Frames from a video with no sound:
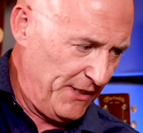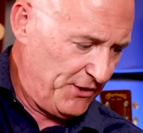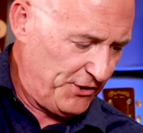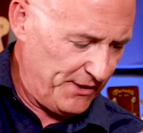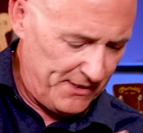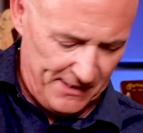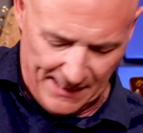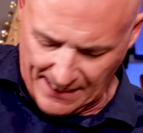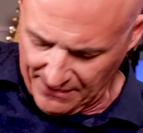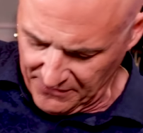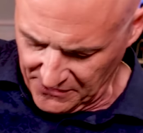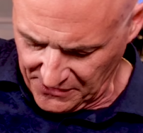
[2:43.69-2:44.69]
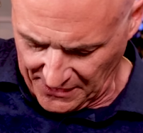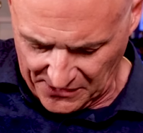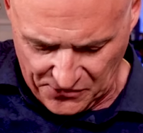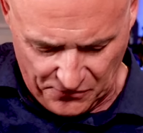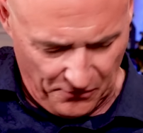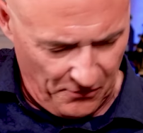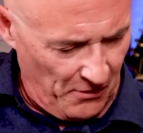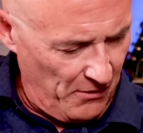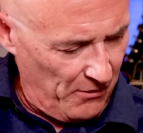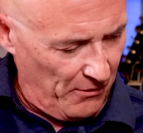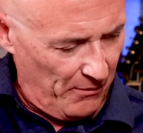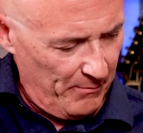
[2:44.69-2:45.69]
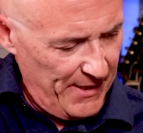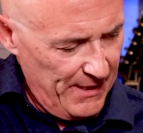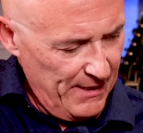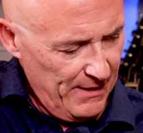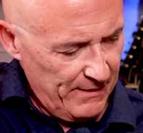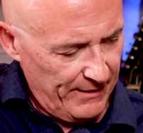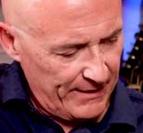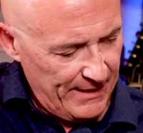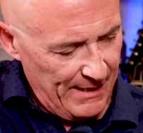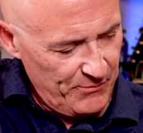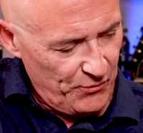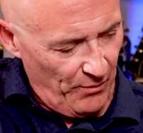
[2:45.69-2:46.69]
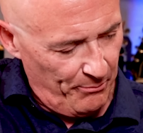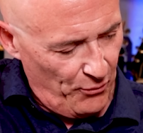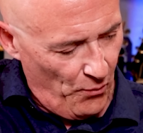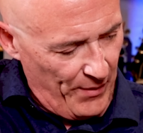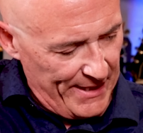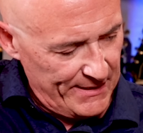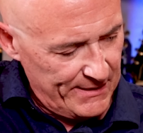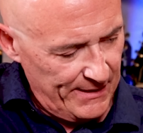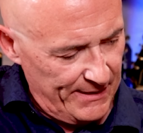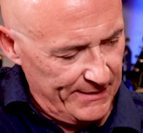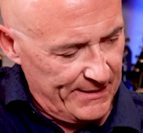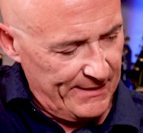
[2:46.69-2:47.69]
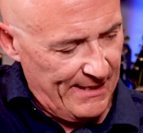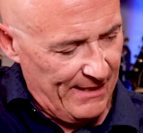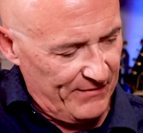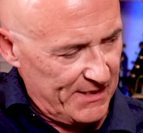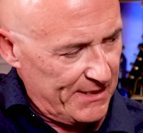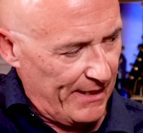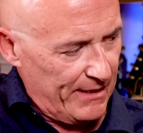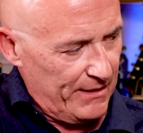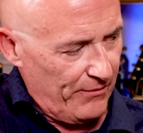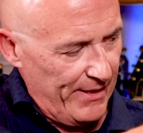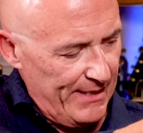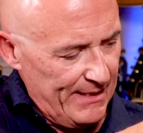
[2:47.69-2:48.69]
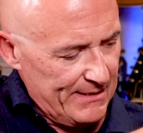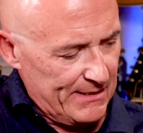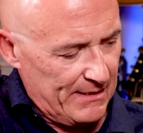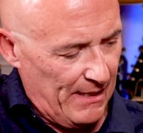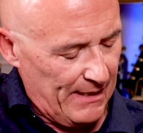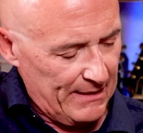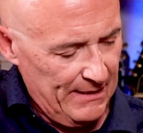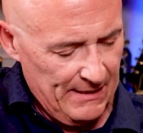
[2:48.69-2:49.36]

It just had this extra arm that came to a point, and it didn't have a secondary headstock.